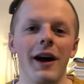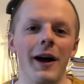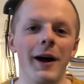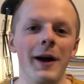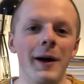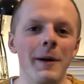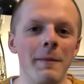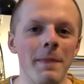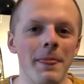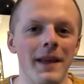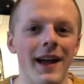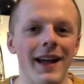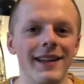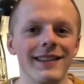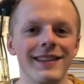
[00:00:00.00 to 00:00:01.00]

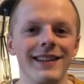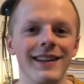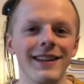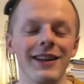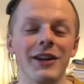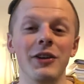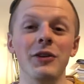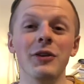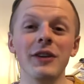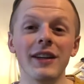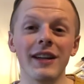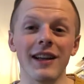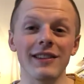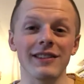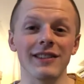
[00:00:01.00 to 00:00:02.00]
And the
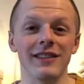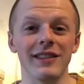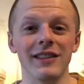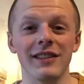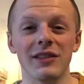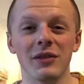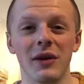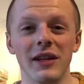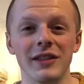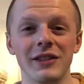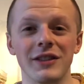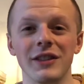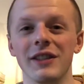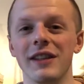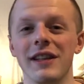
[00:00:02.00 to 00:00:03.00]
annoying answer to this
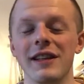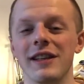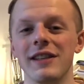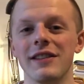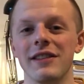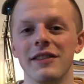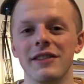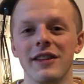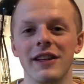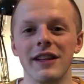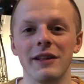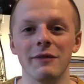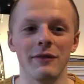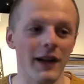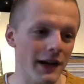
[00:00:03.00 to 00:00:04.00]
question is that
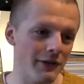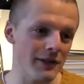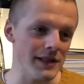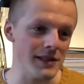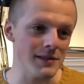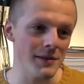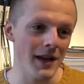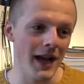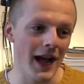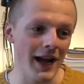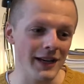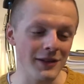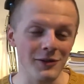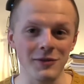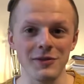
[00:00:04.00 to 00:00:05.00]
it varies,
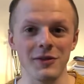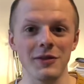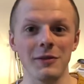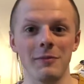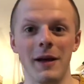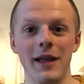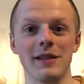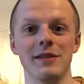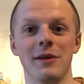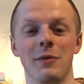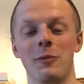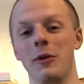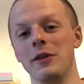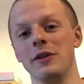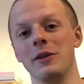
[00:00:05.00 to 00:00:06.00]
and it also depends on
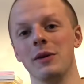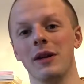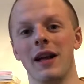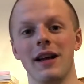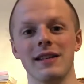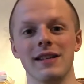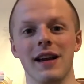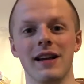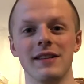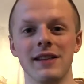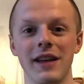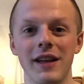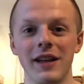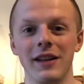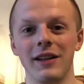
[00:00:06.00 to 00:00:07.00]
what you class as
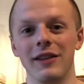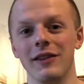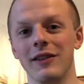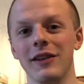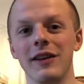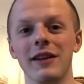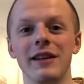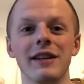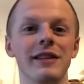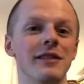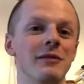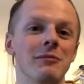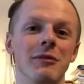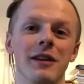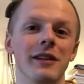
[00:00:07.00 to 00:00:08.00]
learning
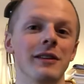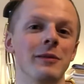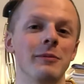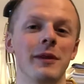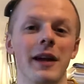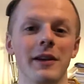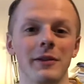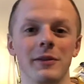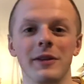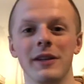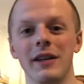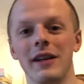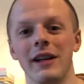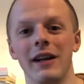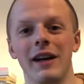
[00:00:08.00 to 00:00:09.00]
to play the piano.
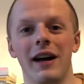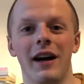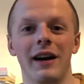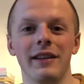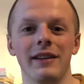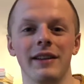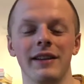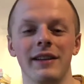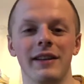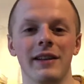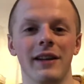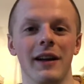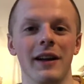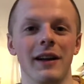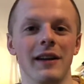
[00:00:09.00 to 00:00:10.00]
I
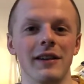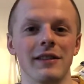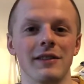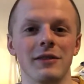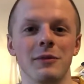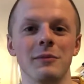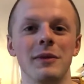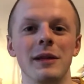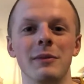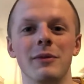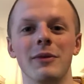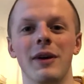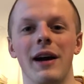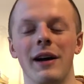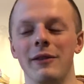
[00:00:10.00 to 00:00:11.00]
think some
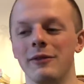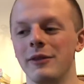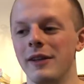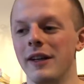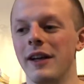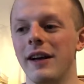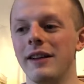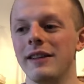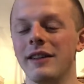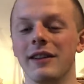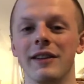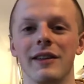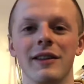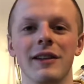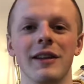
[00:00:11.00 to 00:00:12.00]
people have an idea
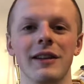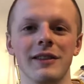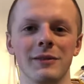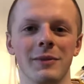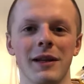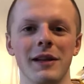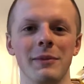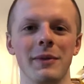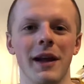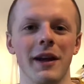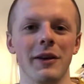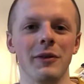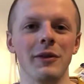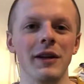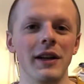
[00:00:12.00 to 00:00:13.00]
that learning to play the
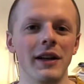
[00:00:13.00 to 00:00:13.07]
piano